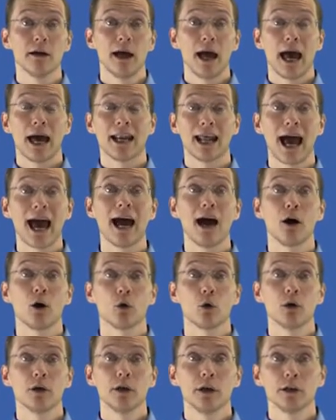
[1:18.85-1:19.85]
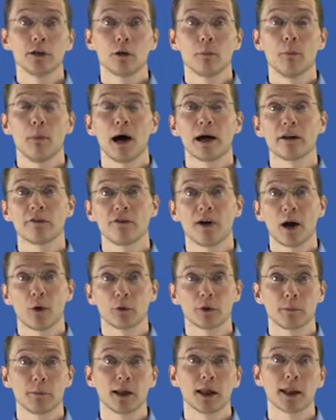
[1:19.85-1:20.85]
and how to modify what's
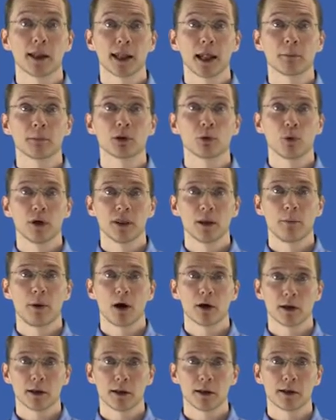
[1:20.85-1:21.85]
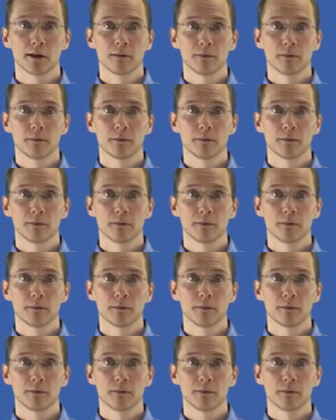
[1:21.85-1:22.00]
being sent between the parties.